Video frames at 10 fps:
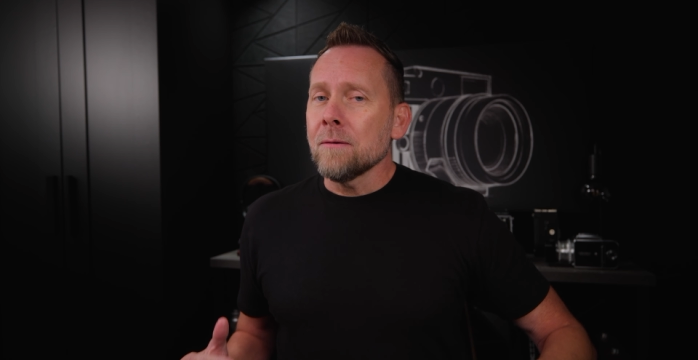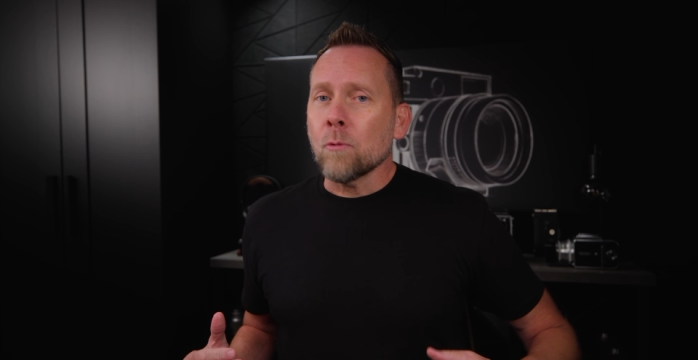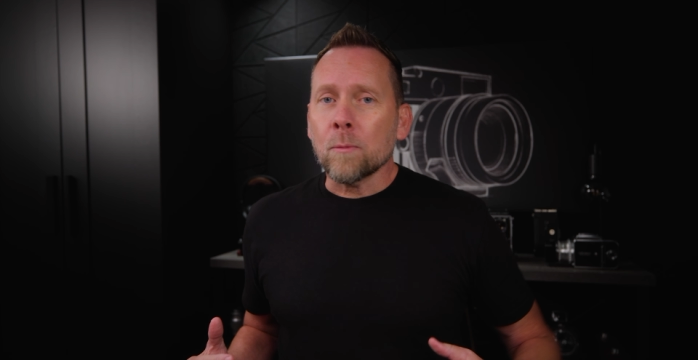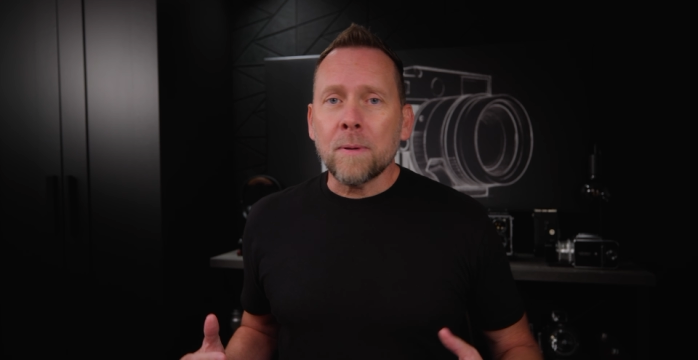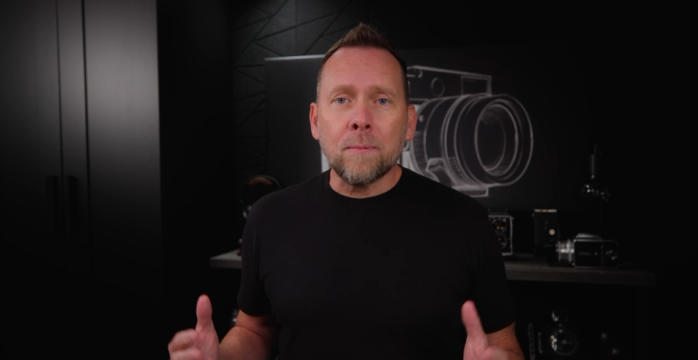
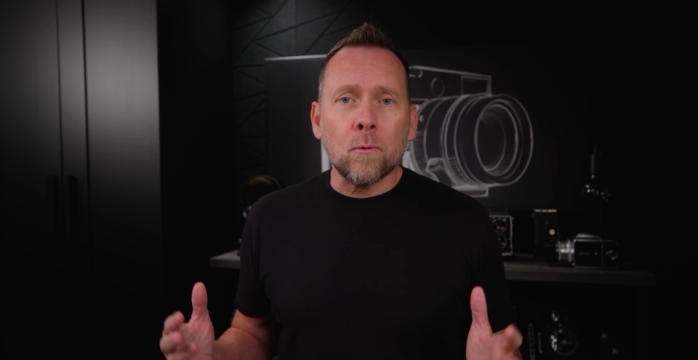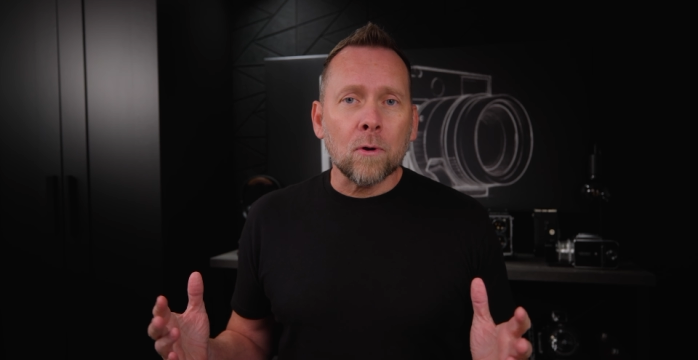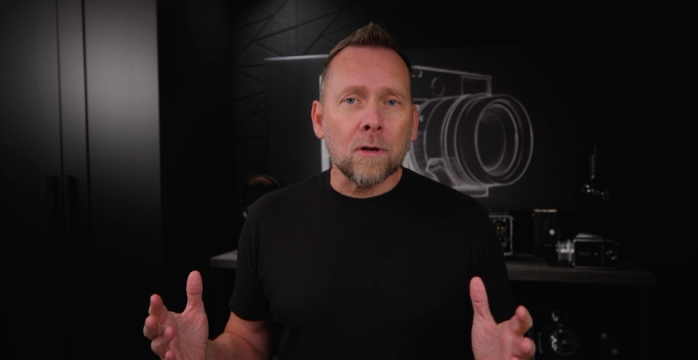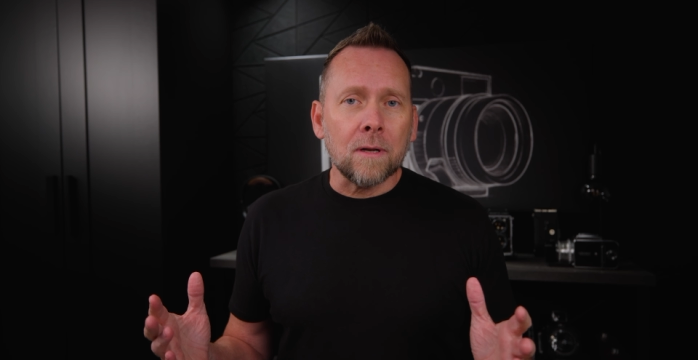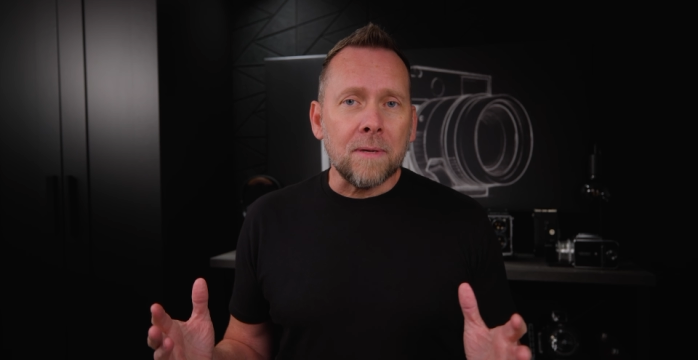More people
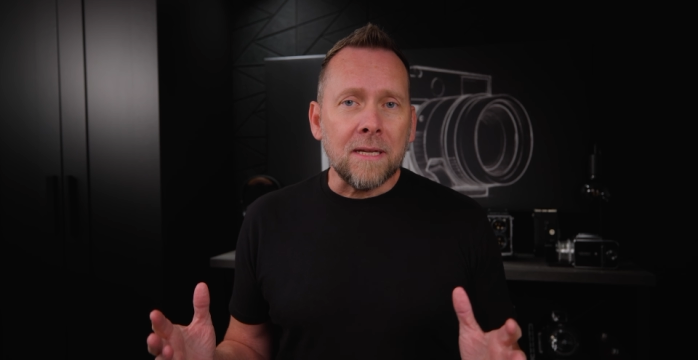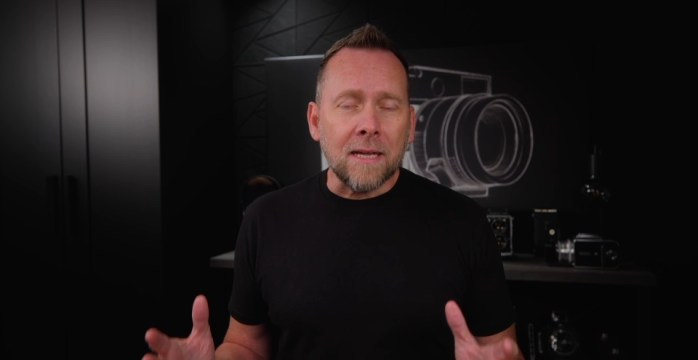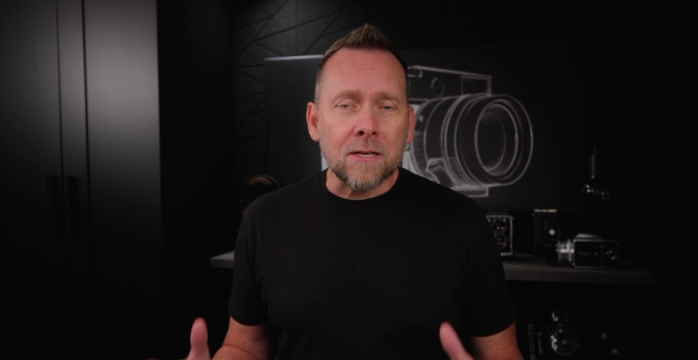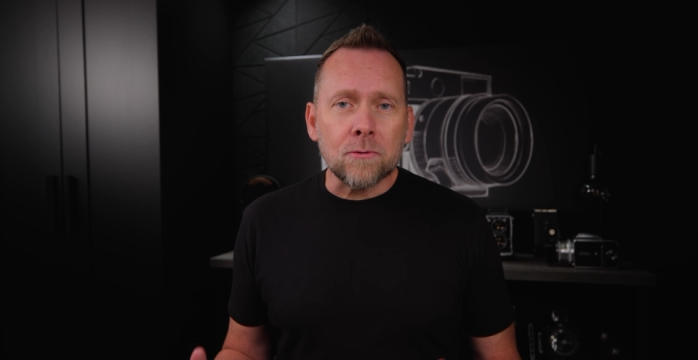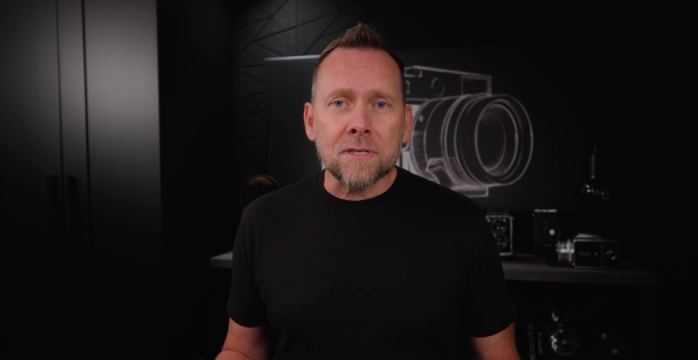were gonna be
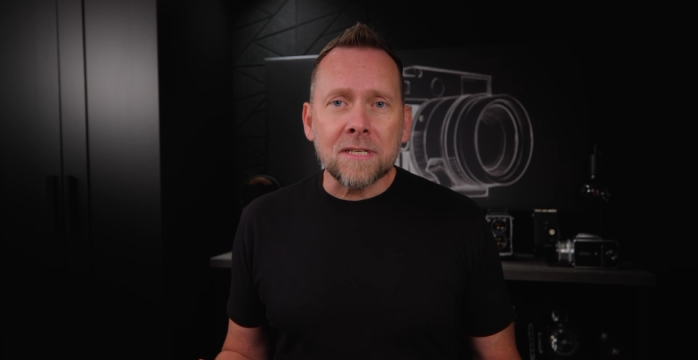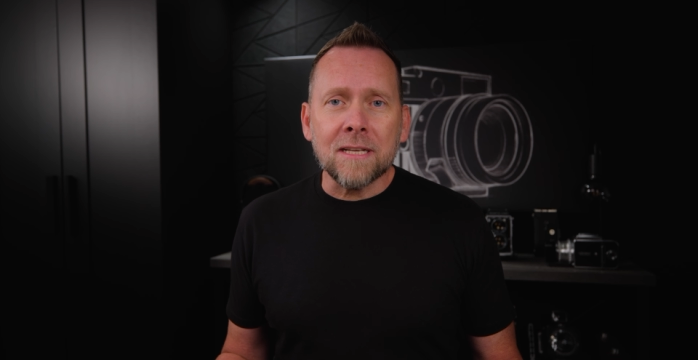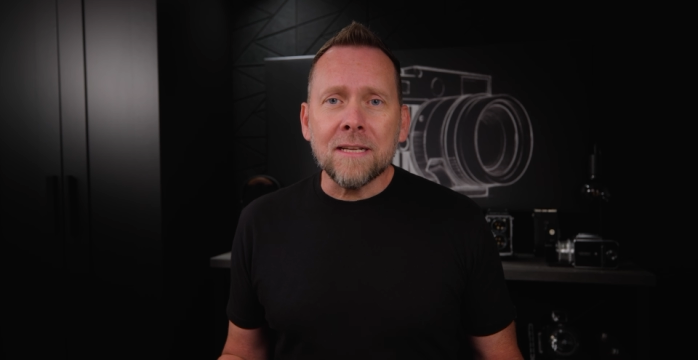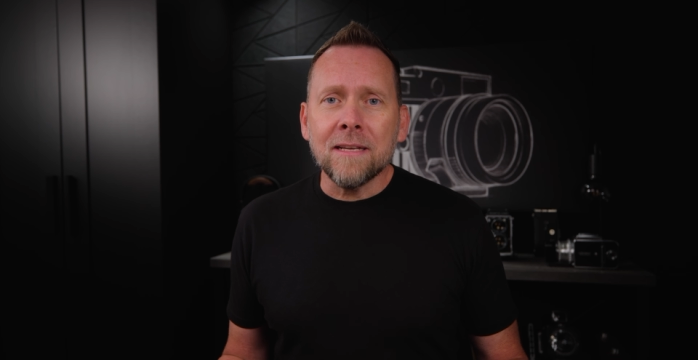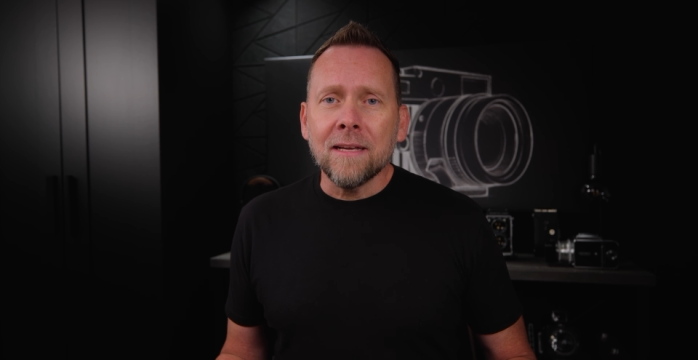
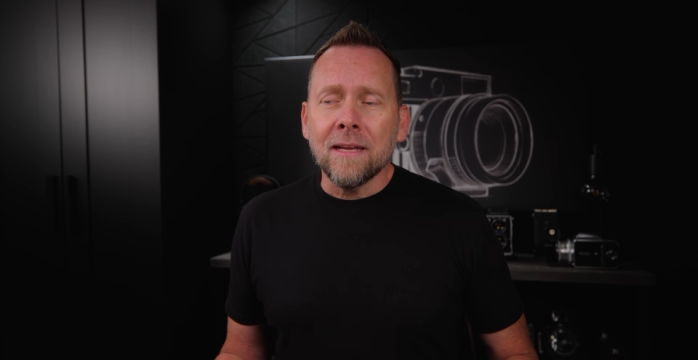interested.